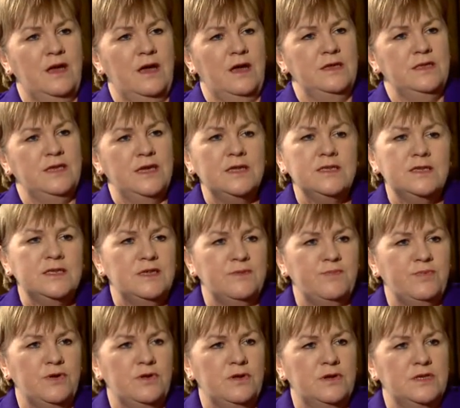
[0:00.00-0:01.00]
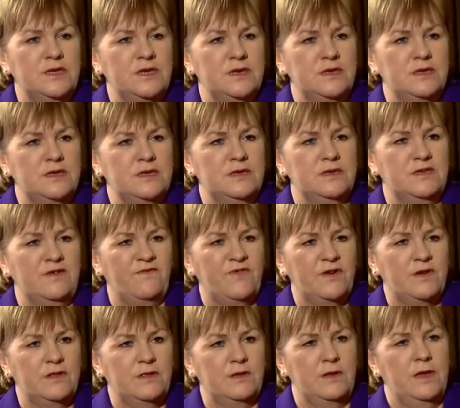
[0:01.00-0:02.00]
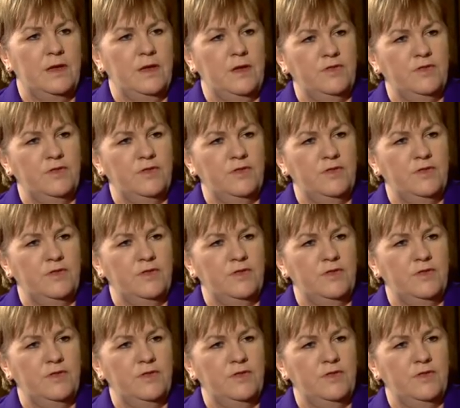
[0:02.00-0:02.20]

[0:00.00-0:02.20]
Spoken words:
identity politics difficult.